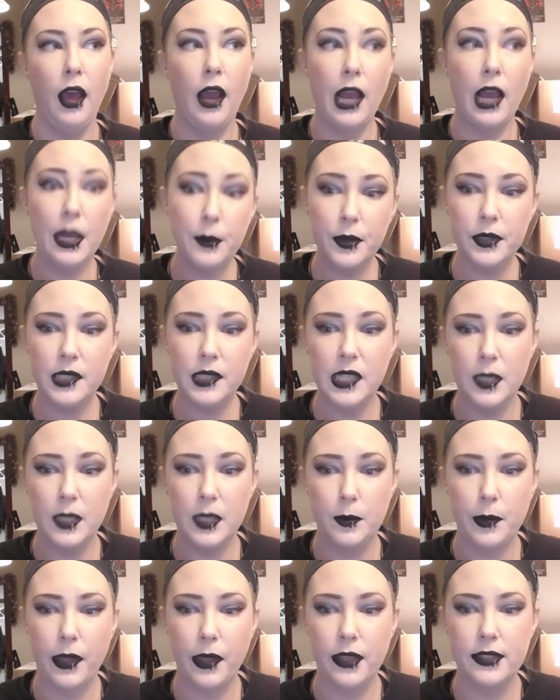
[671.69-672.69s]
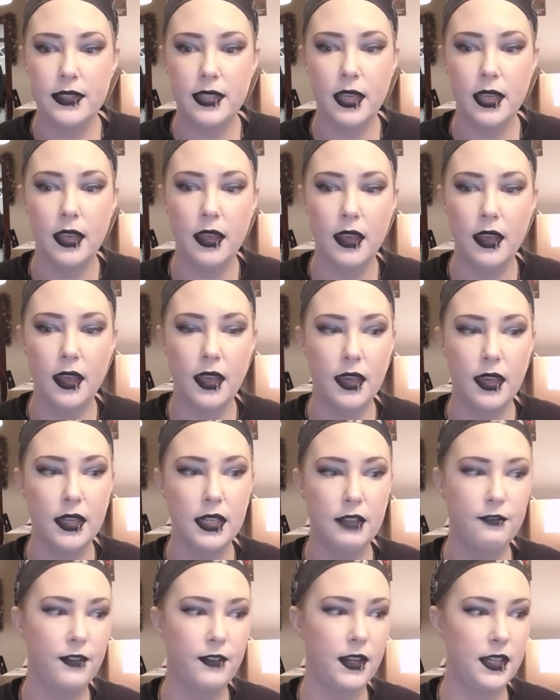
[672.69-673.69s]
I will keep it, and
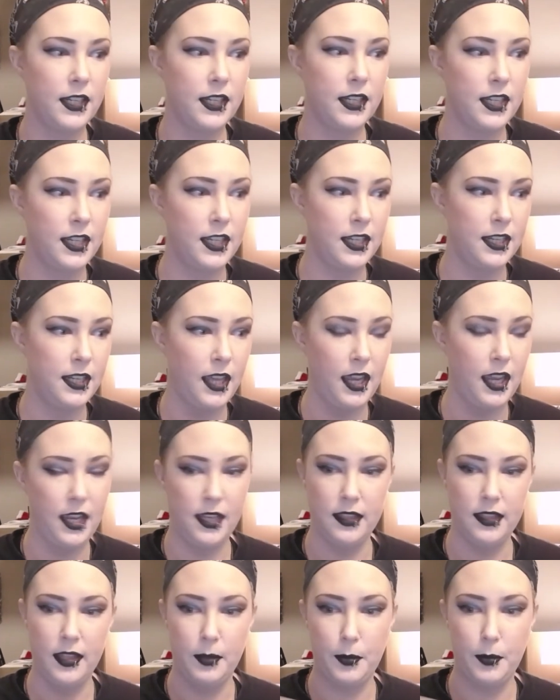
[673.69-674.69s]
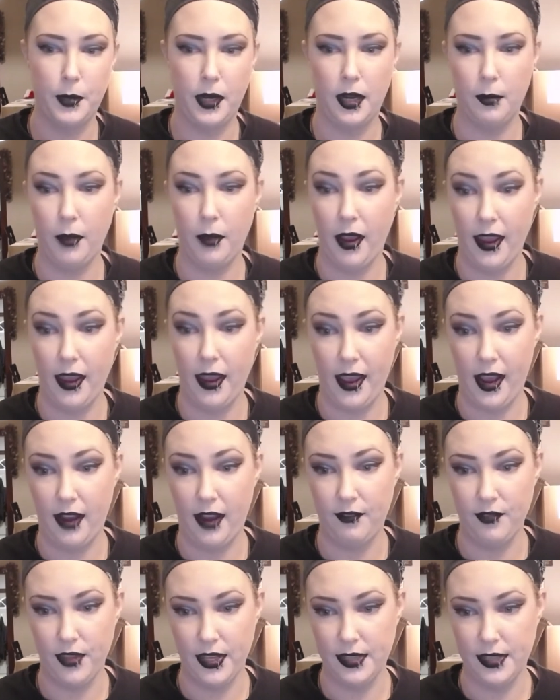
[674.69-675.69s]
if I need a lip balm, I
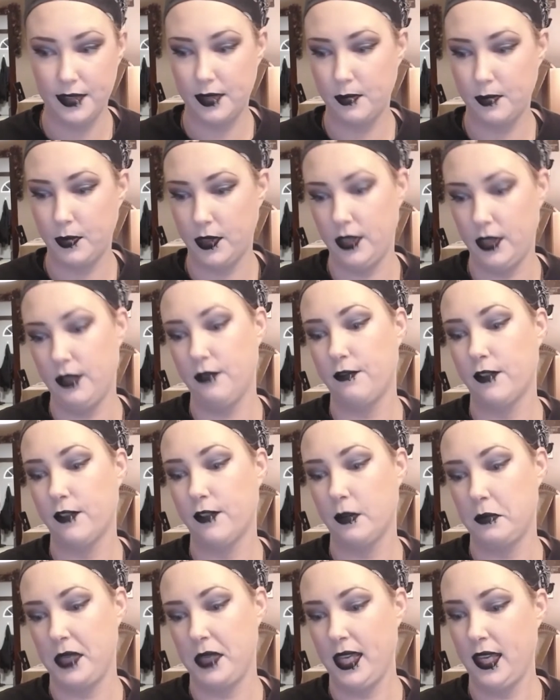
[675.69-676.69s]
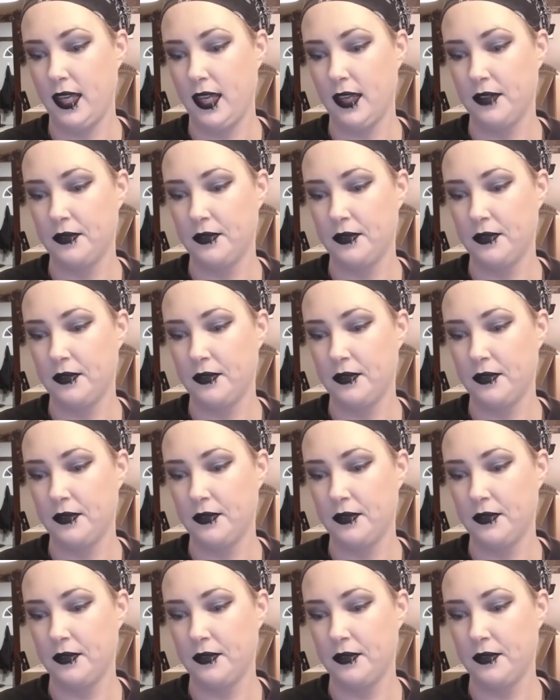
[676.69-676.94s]
have this, but for me,